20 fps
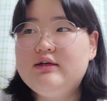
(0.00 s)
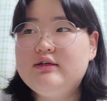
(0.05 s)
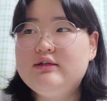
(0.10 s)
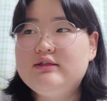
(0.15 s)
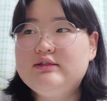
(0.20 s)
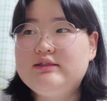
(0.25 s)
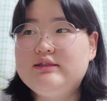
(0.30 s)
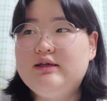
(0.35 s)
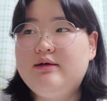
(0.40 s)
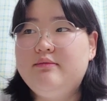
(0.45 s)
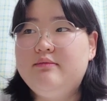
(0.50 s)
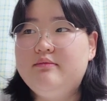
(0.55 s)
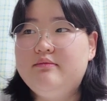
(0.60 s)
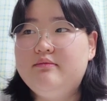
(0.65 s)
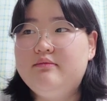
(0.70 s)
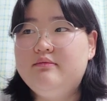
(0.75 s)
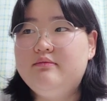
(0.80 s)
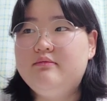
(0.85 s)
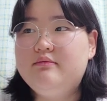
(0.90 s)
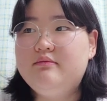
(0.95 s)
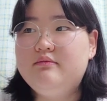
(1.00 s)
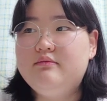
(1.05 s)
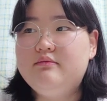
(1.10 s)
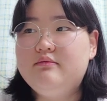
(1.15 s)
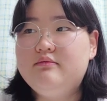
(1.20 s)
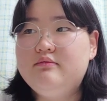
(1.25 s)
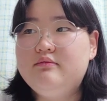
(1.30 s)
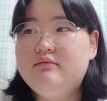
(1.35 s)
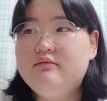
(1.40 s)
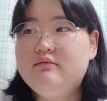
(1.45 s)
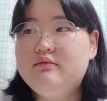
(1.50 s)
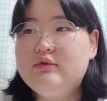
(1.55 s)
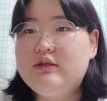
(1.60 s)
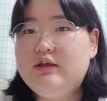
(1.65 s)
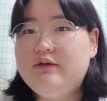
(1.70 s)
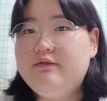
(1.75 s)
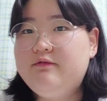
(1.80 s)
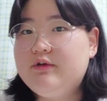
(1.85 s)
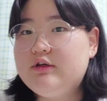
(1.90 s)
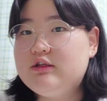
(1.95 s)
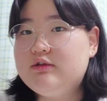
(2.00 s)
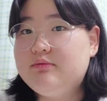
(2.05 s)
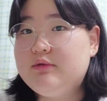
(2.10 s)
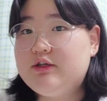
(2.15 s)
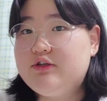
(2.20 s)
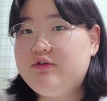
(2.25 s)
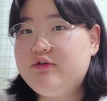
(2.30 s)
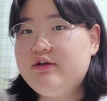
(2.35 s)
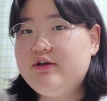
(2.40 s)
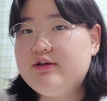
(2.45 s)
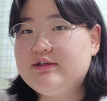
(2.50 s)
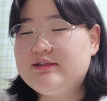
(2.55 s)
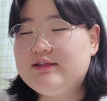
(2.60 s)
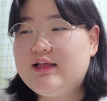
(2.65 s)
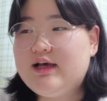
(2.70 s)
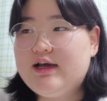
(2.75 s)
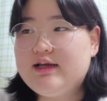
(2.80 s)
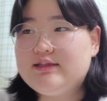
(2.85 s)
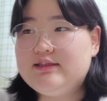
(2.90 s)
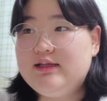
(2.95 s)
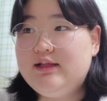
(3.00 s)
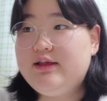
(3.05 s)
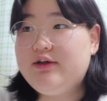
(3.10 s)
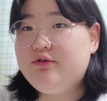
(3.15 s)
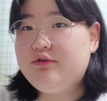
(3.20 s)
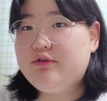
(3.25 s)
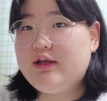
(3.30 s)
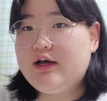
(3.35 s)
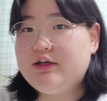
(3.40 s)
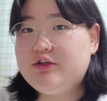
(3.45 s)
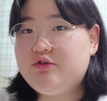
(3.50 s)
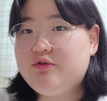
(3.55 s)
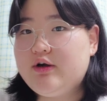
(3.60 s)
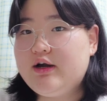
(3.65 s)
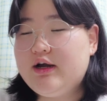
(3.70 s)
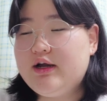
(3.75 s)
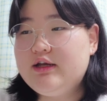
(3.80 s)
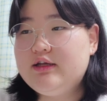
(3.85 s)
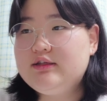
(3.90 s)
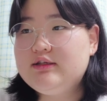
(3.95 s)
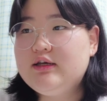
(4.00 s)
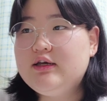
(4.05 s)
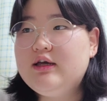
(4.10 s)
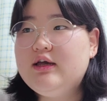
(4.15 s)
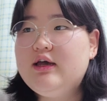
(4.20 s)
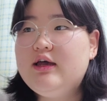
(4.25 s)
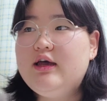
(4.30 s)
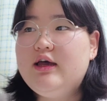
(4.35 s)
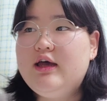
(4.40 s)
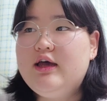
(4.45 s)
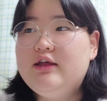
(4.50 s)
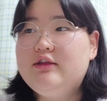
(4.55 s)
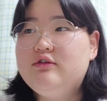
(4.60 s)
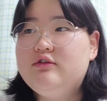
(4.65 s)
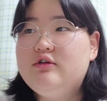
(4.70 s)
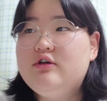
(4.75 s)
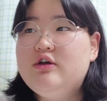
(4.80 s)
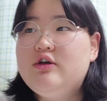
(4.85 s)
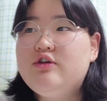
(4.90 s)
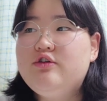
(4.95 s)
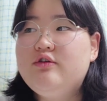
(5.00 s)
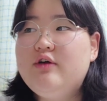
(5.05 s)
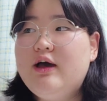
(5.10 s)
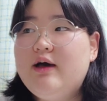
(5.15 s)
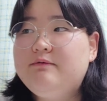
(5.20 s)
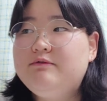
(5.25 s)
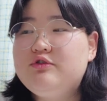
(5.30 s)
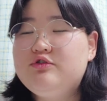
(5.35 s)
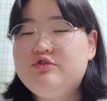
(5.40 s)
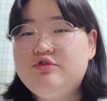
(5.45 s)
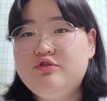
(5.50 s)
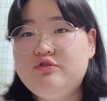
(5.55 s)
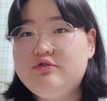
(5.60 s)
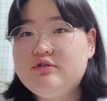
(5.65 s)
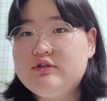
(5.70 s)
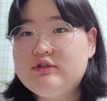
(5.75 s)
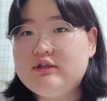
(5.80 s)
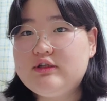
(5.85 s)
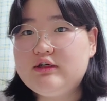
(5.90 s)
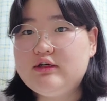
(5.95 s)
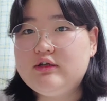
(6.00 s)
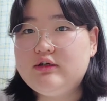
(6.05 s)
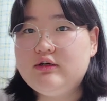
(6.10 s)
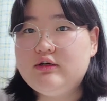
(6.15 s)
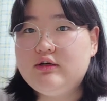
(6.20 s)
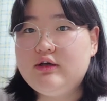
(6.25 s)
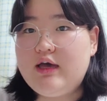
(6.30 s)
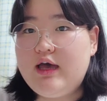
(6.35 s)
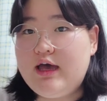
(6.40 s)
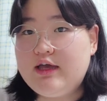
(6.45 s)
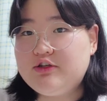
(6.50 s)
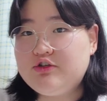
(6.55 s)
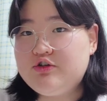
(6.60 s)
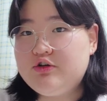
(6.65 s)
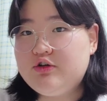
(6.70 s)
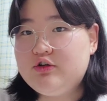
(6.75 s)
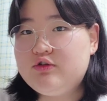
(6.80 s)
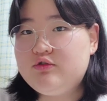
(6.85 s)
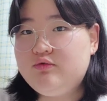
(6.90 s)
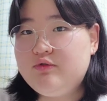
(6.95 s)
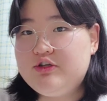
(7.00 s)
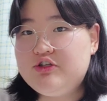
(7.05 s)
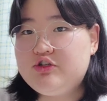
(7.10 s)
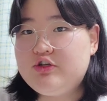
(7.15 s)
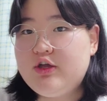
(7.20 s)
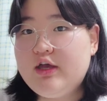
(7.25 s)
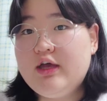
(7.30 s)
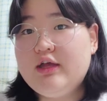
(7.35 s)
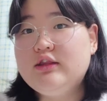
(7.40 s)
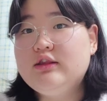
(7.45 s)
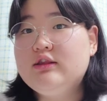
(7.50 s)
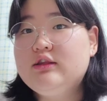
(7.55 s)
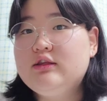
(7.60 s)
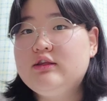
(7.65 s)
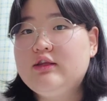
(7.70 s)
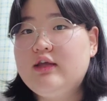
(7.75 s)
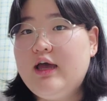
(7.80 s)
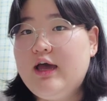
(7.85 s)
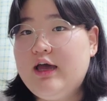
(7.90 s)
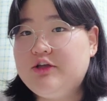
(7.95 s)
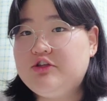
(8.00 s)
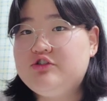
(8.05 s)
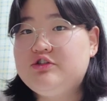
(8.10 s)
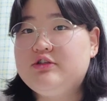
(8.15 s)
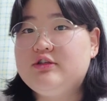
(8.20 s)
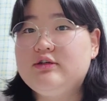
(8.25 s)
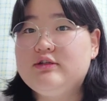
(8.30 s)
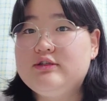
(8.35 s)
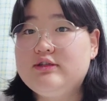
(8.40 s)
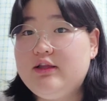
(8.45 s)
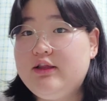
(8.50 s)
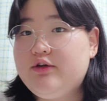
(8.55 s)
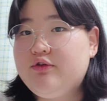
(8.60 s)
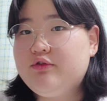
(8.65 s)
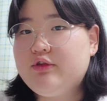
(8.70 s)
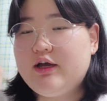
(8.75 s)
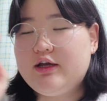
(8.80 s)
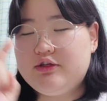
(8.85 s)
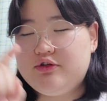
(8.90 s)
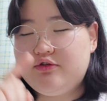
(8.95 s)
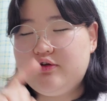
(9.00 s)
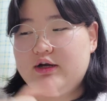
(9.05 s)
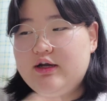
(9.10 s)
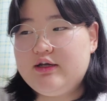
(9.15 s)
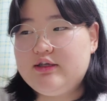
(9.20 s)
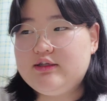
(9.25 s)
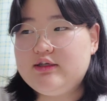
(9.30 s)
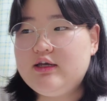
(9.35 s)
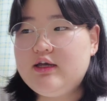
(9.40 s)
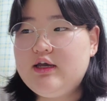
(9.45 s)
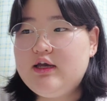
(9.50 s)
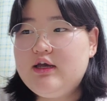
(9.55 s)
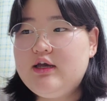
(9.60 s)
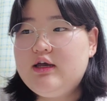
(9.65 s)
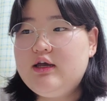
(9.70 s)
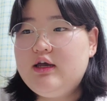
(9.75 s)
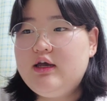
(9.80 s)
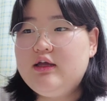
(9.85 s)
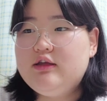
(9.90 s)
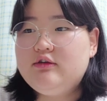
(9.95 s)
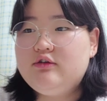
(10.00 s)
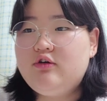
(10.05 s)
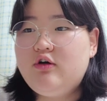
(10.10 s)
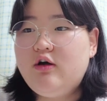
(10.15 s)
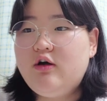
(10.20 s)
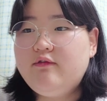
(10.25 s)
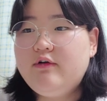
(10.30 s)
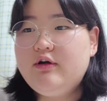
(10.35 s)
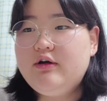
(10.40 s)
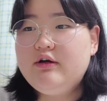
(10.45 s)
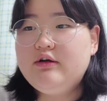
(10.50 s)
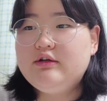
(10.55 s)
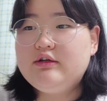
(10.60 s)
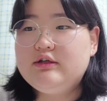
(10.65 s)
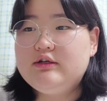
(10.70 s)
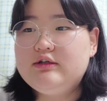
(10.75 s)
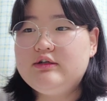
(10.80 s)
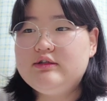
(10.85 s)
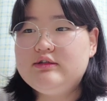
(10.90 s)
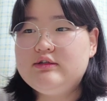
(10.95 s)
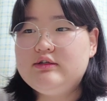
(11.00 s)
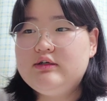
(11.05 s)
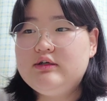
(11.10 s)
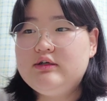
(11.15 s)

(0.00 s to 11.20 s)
some different materials like silicon nitride, and you have to choose the etchant which can etch the silicon nitride and cover the